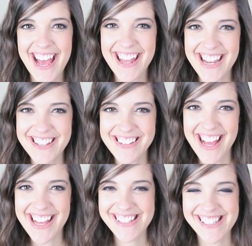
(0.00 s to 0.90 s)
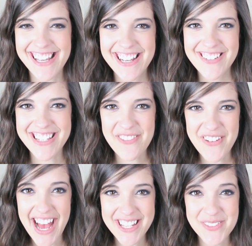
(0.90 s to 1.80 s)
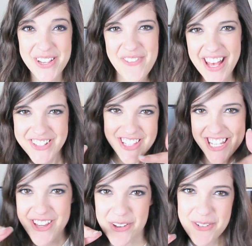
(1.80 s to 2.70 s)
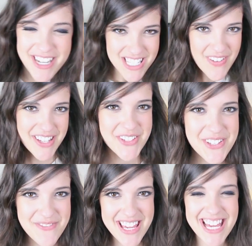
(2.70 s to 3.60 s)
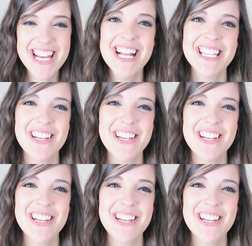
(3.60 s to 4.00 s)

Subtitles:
How'd I do, guys? Was I fast? Was I faster than you? Were you guys faster than me?